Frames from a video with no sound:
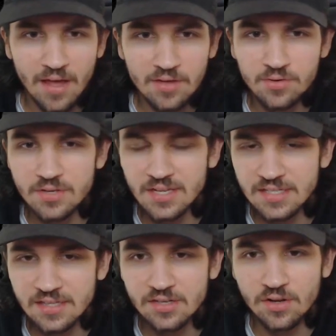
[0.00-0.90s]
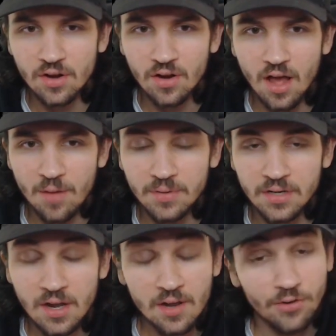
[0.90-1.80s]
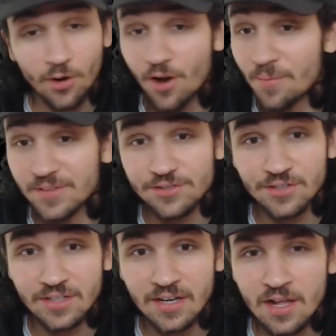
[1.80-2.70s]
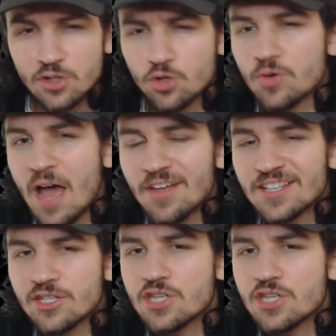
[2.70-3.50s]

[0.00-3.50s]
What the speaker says: value. Doesn't get the Dark Goblin. Dark Goblin's good. So now that it's in